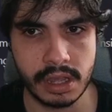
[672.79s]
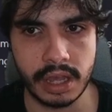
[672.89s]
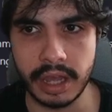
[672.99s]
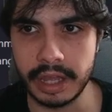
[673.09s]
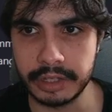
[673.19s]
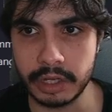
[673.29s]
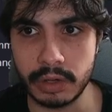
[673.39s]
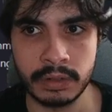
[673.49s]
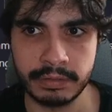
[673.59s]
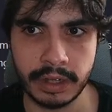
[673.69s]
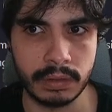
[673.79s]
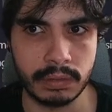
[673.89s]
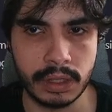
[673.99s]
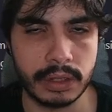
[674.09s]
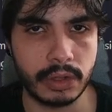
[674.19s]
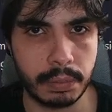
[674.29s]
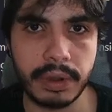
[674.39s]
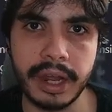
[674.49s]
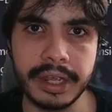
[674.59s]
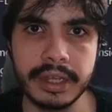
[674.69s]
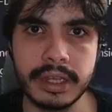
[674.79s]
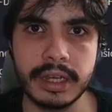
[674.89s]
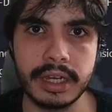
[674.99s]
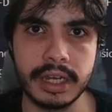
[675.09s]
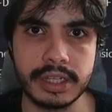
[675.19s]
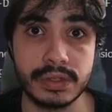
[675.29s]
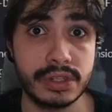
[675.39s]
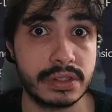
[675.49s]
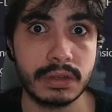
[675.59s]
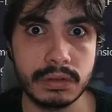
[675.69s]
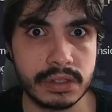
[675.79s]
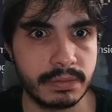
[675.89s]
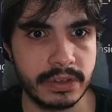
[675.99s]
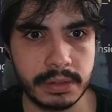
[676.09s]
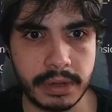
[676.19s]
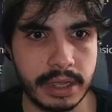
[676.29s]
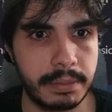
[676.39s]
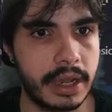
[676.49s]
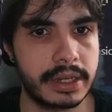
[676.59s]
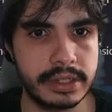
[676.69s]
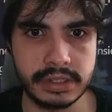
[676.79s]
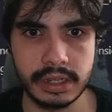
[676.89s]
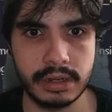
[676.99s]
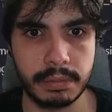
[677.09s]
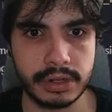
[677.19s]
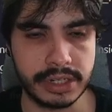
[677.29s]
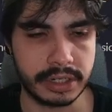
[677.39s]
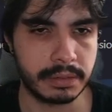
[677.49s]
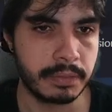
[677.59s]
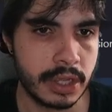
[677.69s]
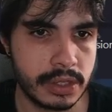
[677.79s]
the conanfile.py to just include some third-party packages in your project.